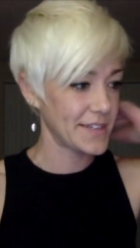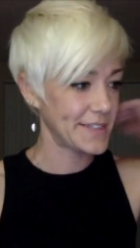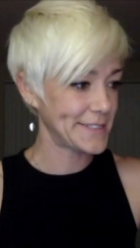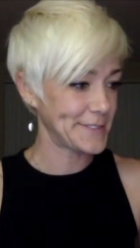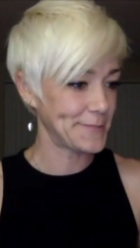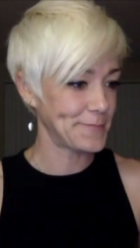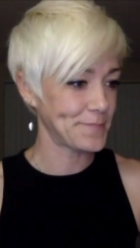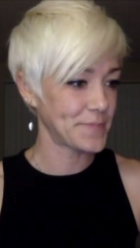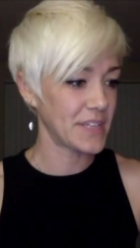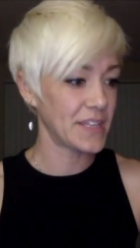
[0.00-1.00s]

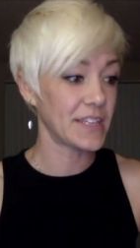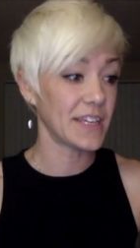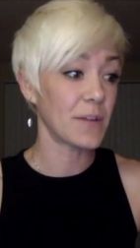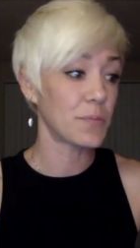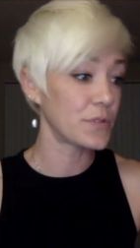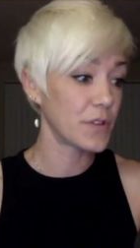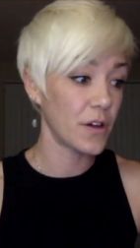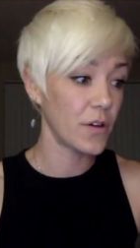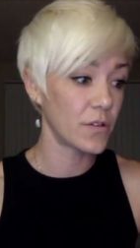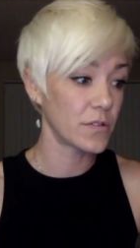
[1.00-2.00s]
um, and then yeah
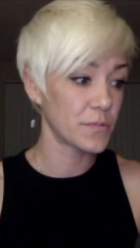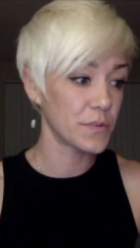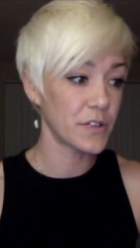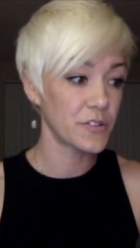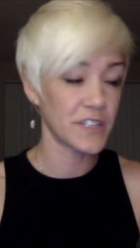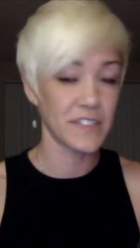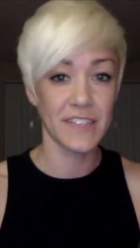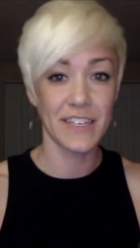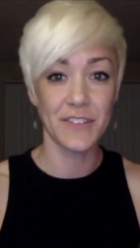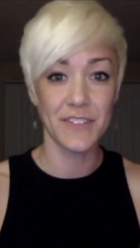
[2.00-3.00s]
pluto pluto
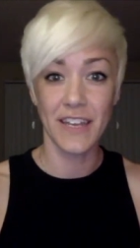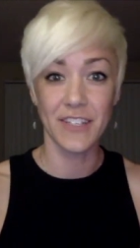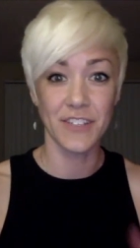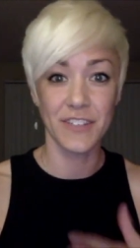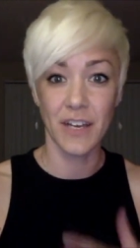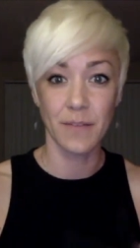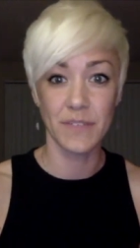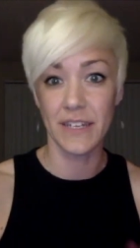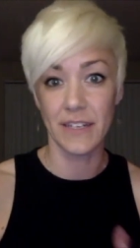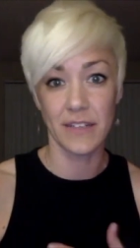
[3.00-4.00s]
transits like you said it just
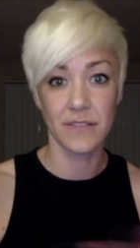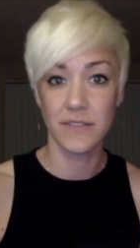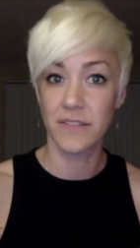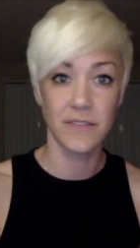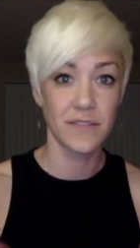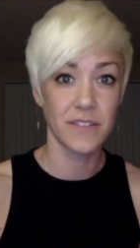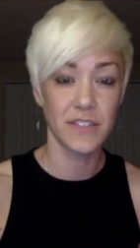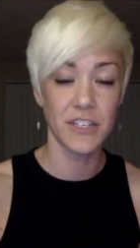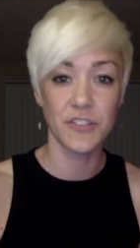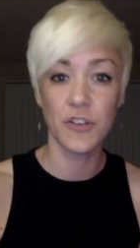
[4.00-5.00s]
comes in and
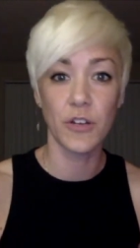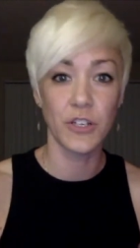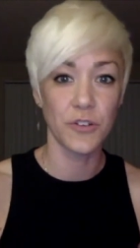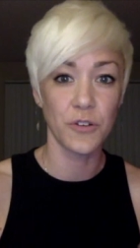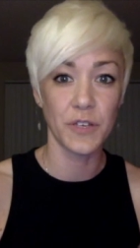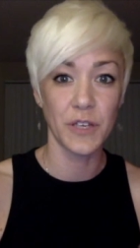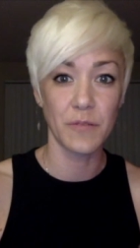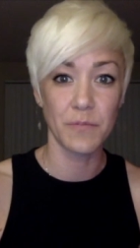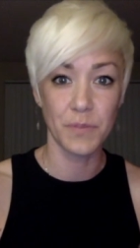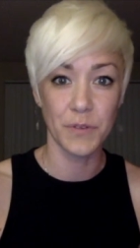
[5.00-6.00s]
there's no
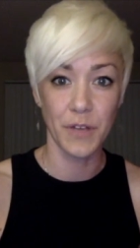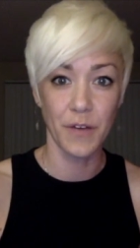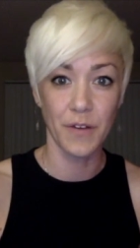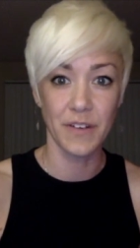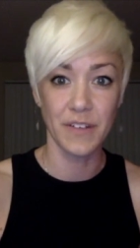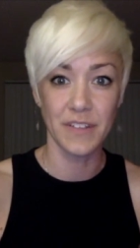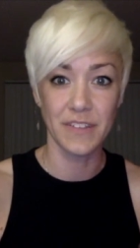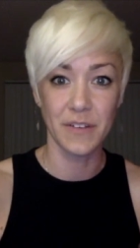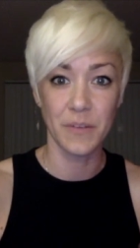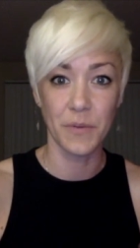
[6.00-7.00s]
controlling pluto and he's
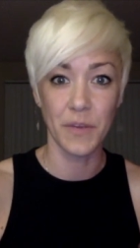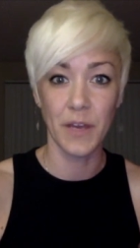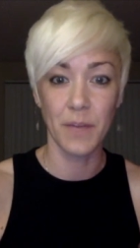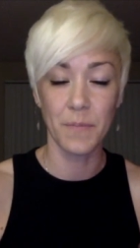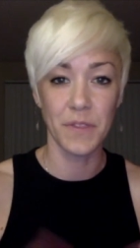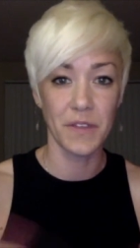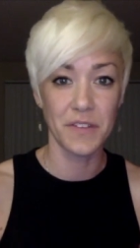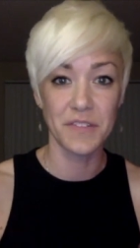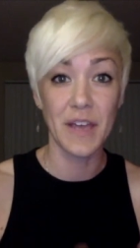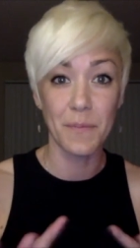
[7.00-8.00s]
going to bring up
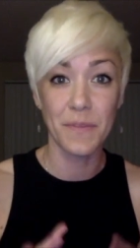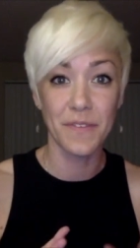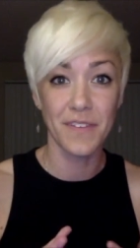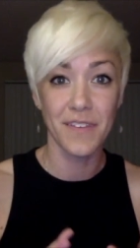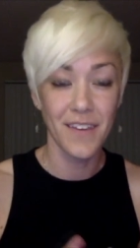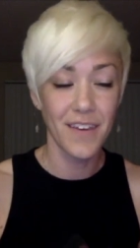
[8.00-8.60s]
the depths